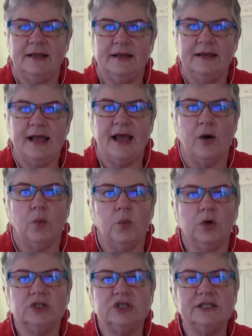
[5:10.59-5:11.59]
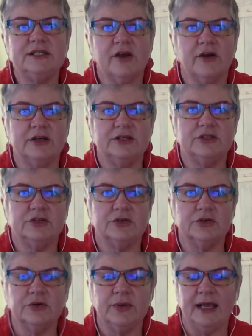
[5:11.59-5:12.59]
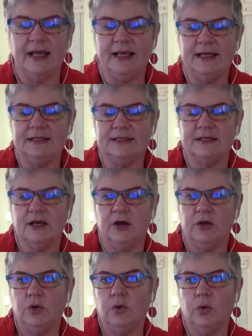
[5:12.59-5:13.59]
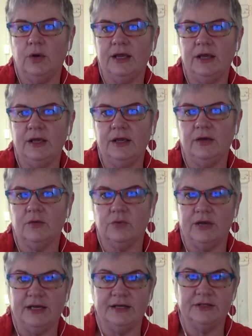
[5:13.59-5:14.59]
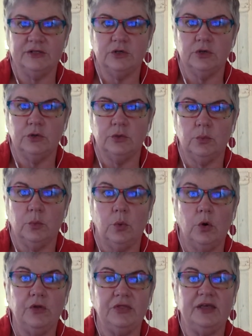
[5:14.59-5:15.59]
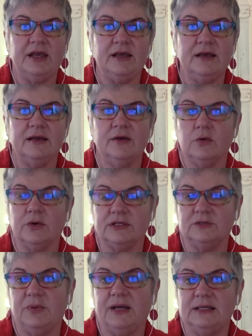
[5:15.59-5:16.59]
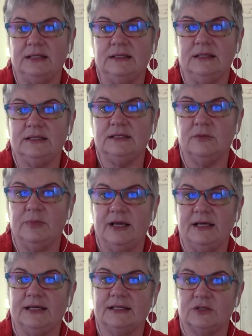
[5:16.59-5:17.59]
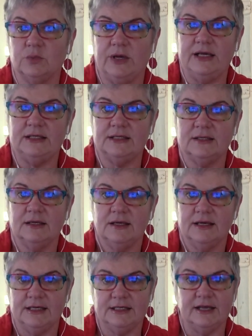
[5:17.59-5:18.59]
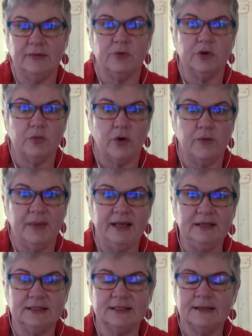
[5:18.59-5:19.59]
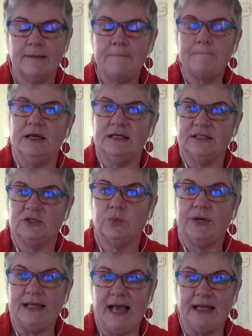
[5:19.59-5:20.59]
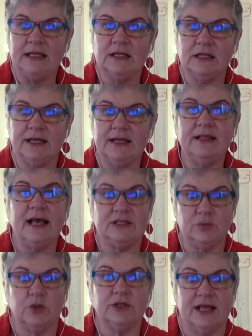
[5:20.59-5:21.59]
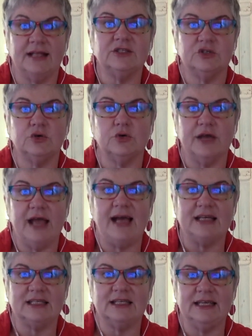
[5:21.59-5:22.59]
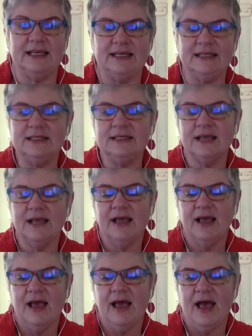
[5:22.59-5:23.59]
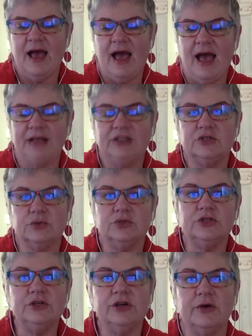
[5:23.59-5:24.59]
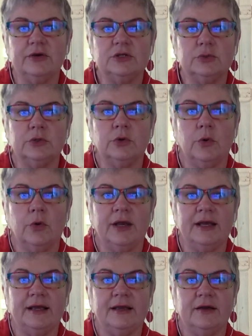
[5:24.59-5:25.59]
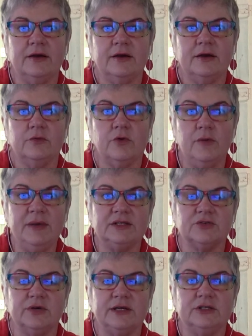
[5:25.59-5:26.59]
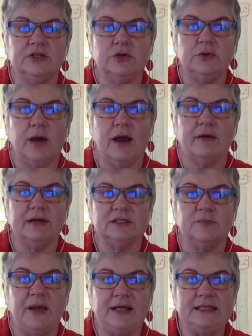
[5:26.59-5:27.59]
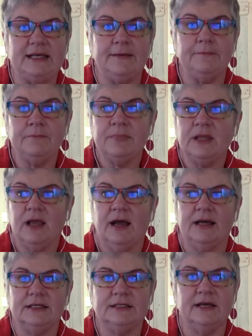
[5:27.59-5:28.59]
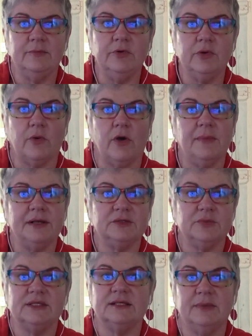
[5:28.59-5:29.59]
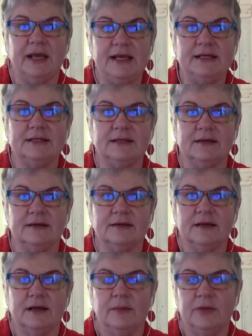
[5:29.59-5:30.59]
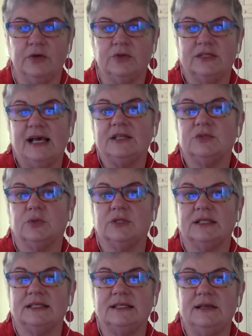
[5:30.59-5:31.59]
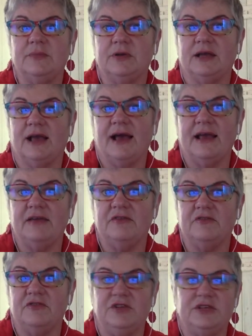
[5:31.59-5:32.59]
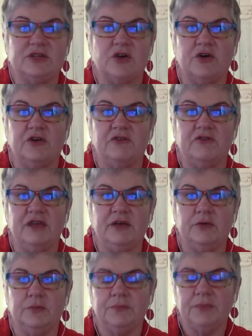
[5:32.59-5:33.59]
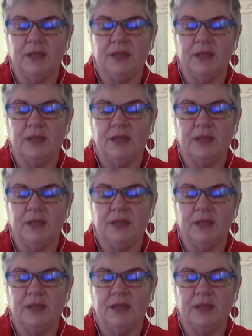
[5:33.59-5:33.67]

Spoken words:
Now, what she's going to do is annoy readers who were thinking or expecting this to be a sweet contemporary romance. It's sweet and clean. That's what that story actually is. And she's also going to annoy romance readers who are expecting a contemporary romance with some heat in it, because that's what the snippet gave this kind of feel.